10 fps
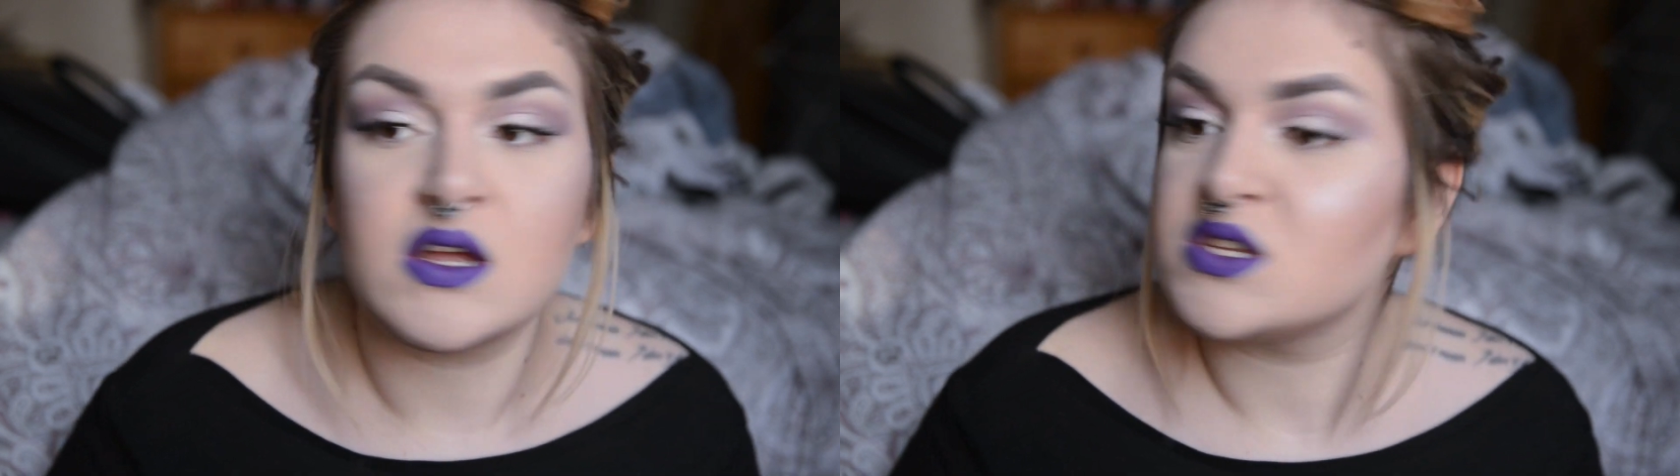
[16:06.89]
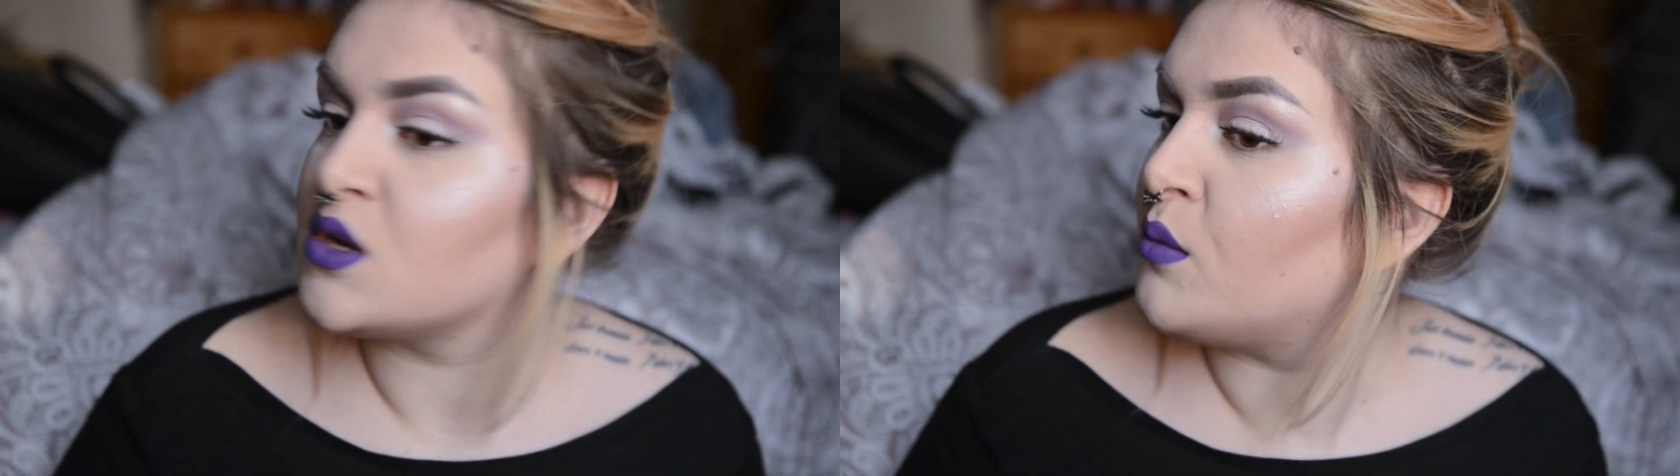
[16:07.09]

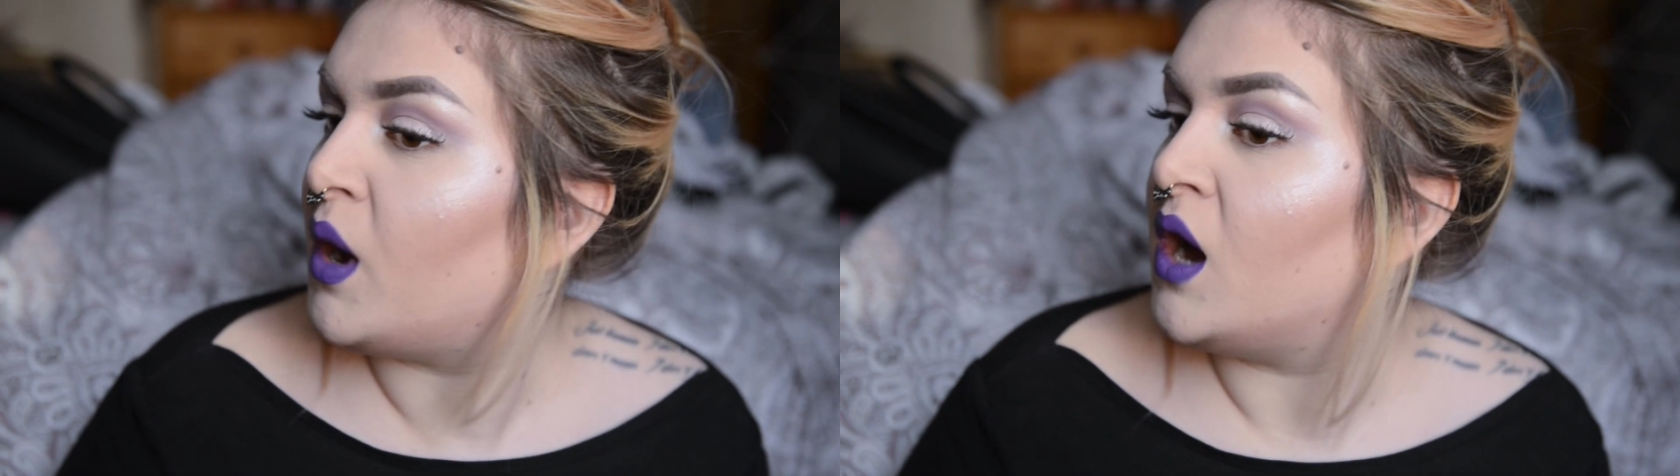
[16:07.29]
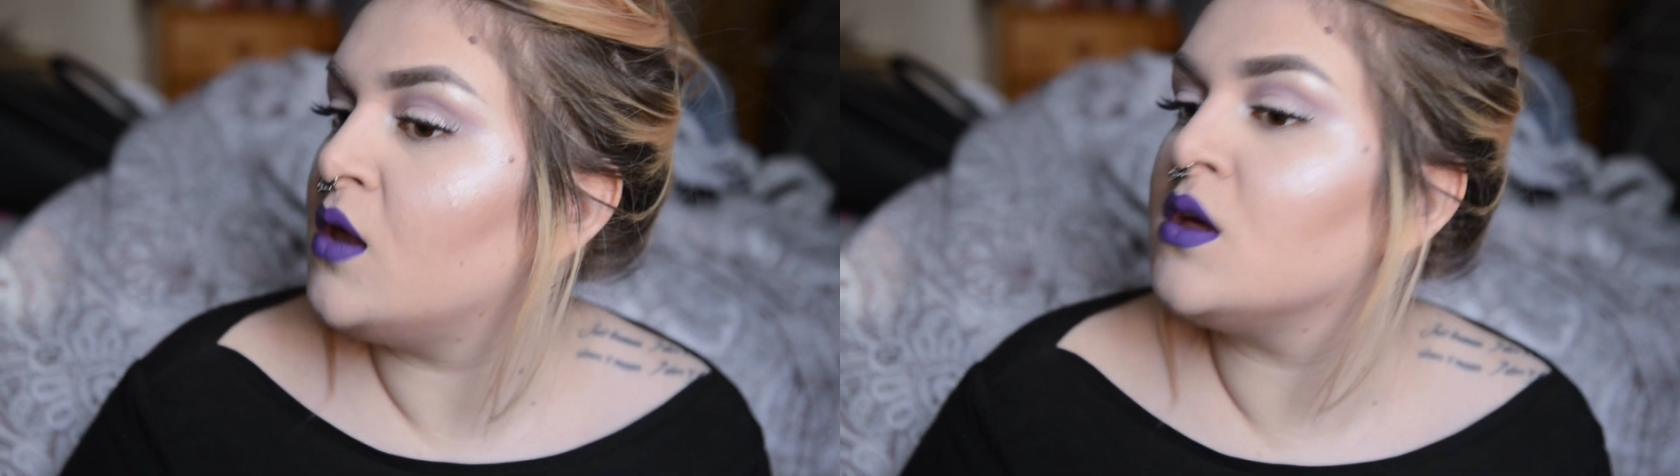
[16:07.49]
Check out my
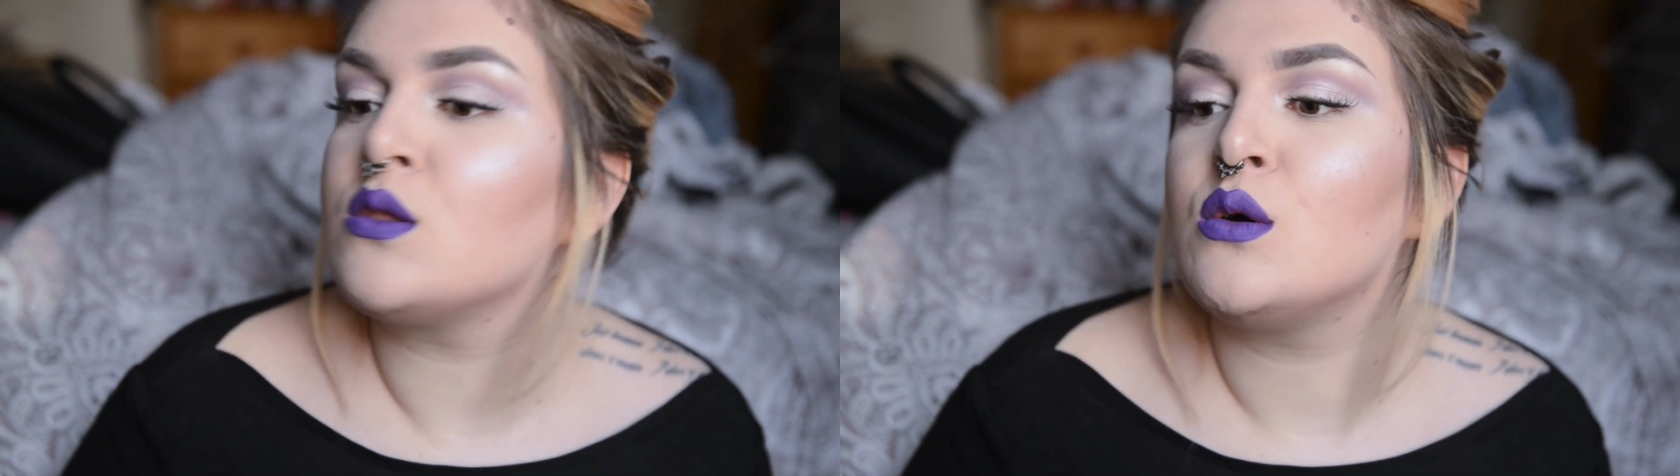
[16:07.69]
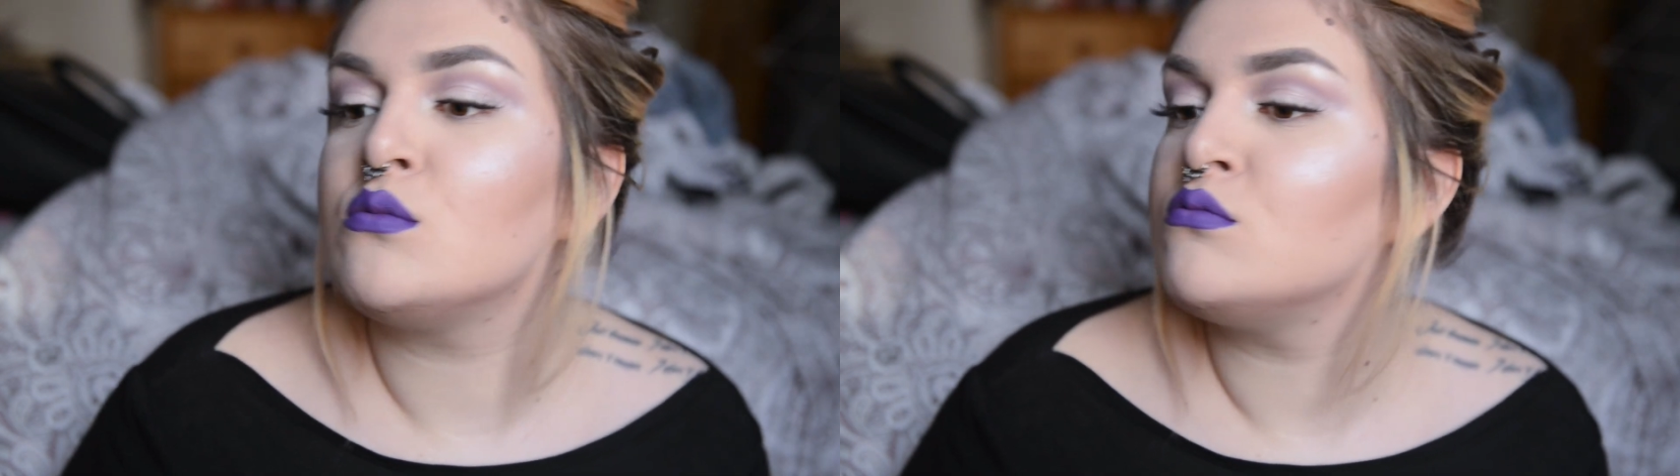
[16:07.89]
highlight
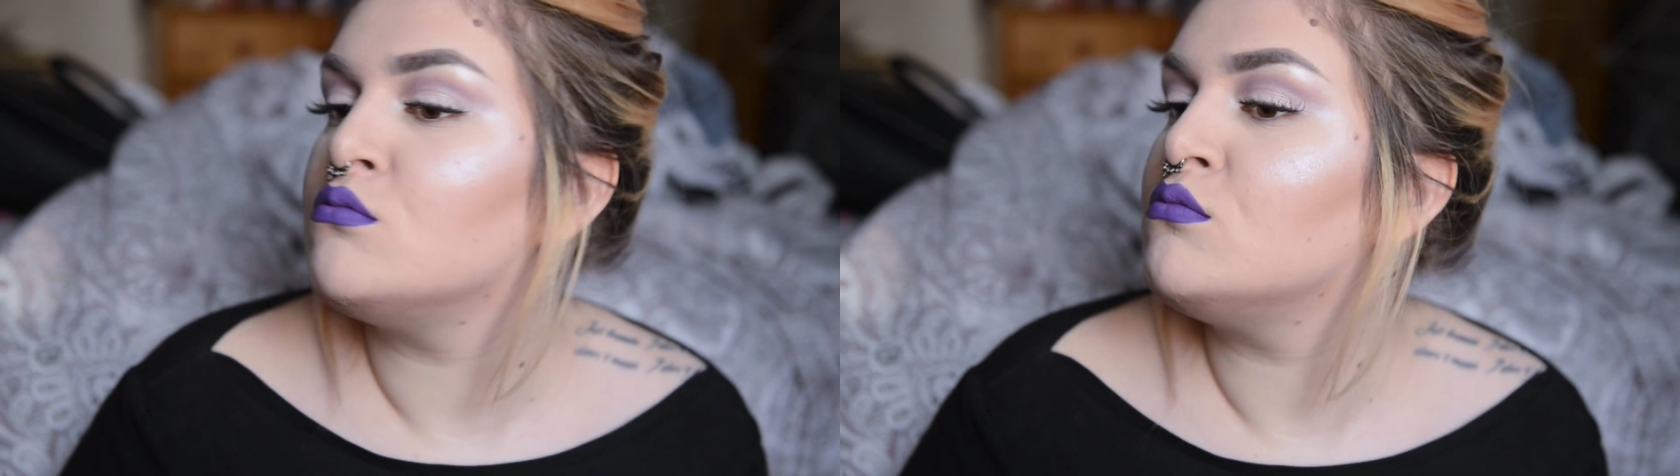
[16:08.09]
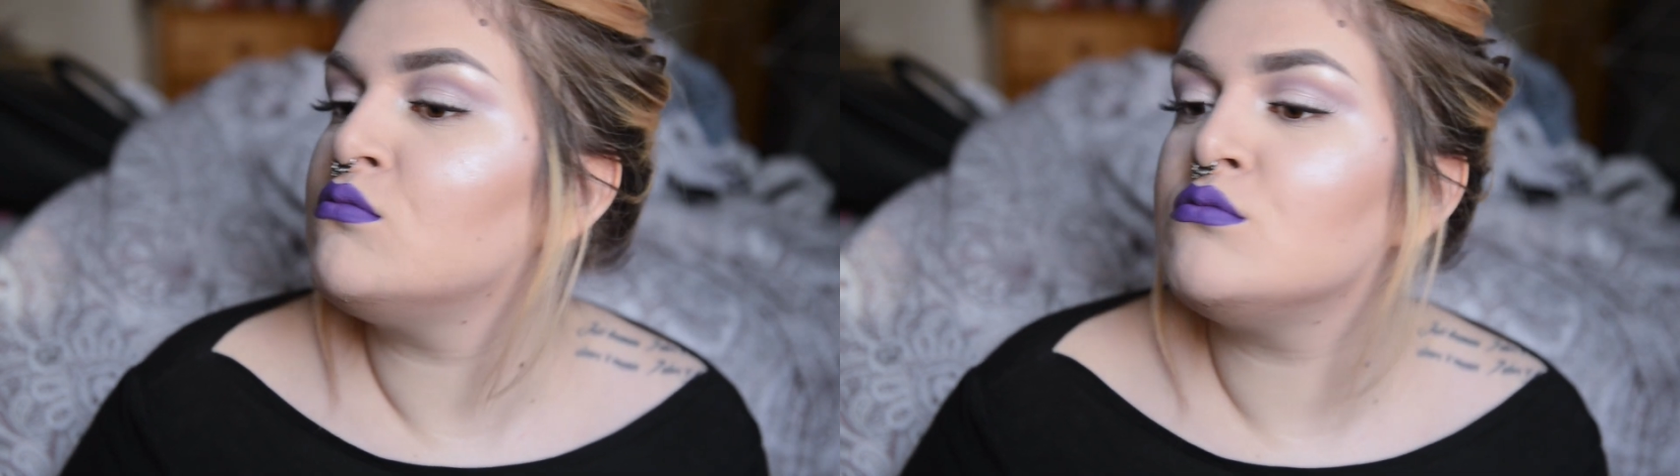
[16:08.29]
though.
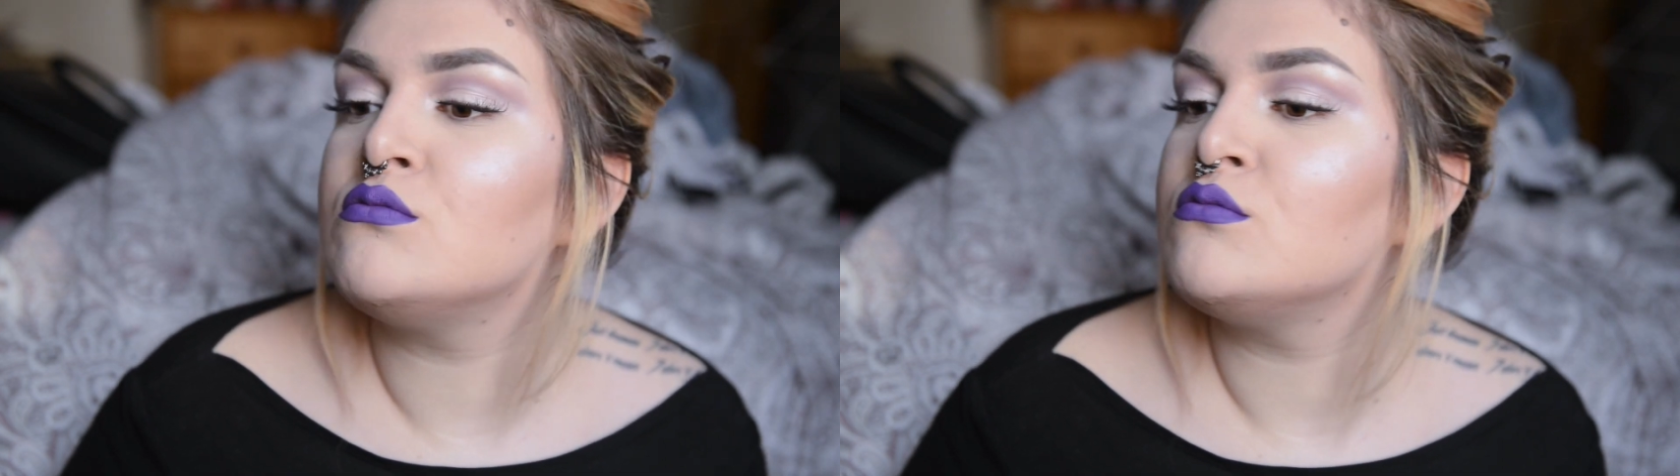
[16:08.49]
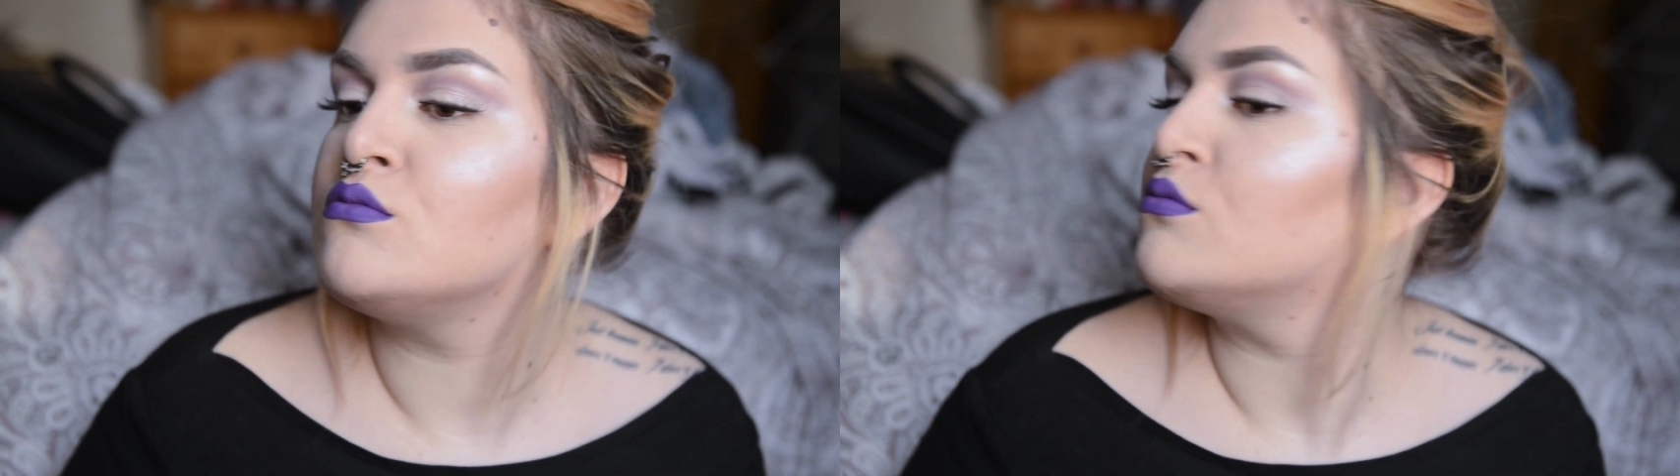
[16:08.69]

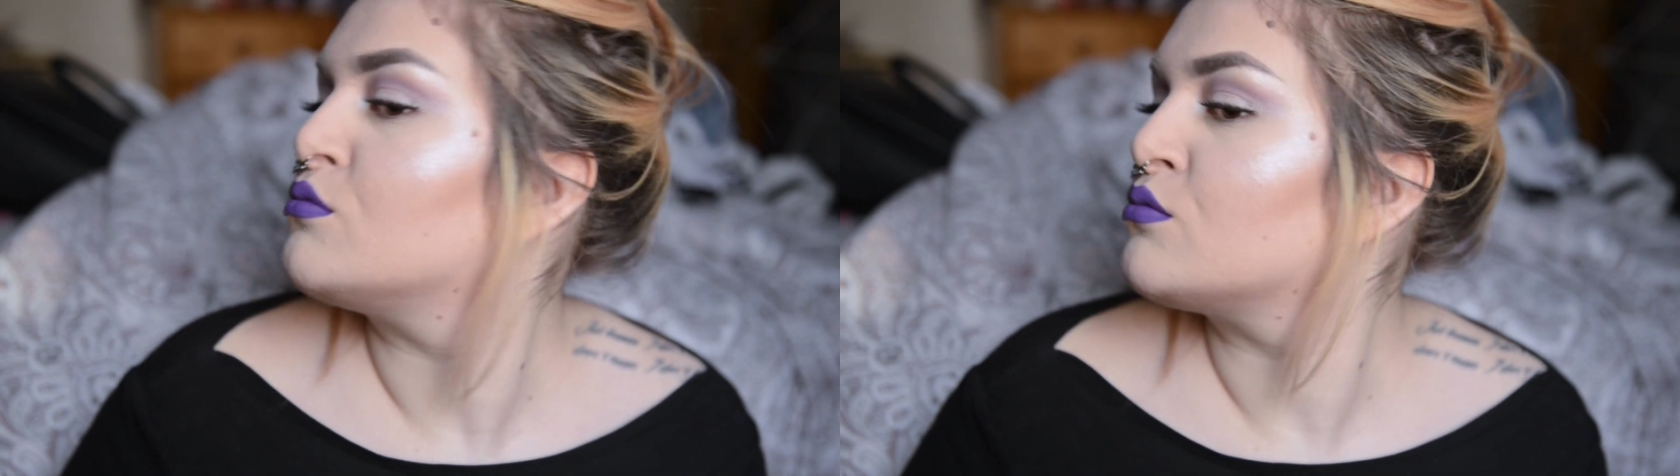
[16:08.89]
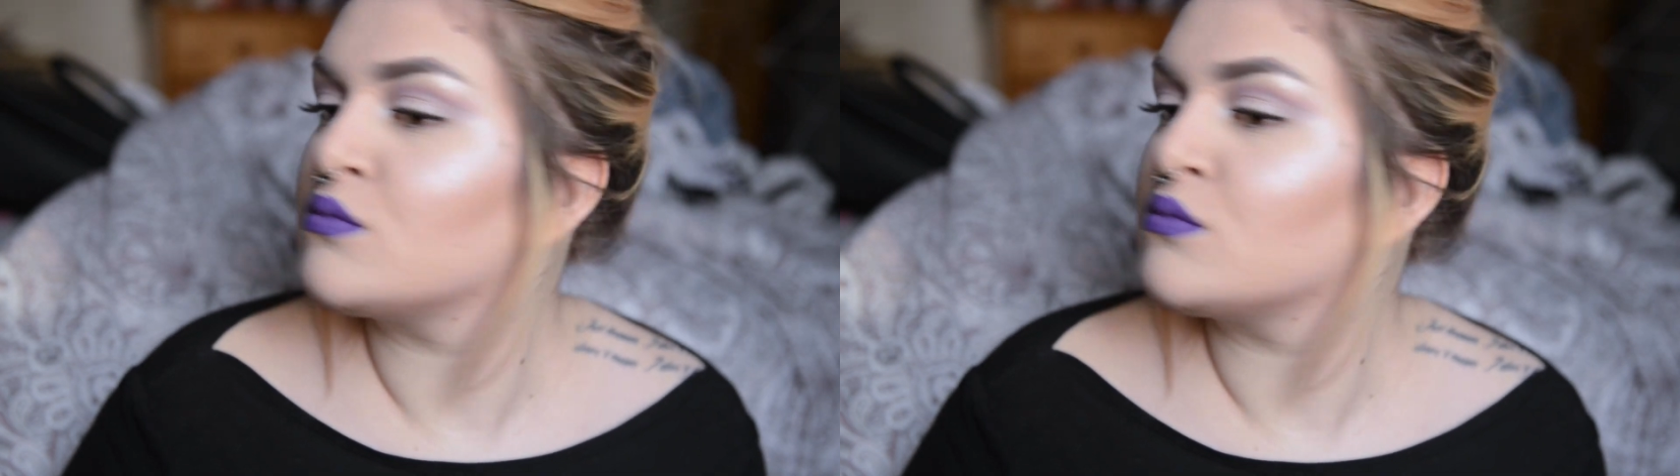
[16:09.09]
Mmm.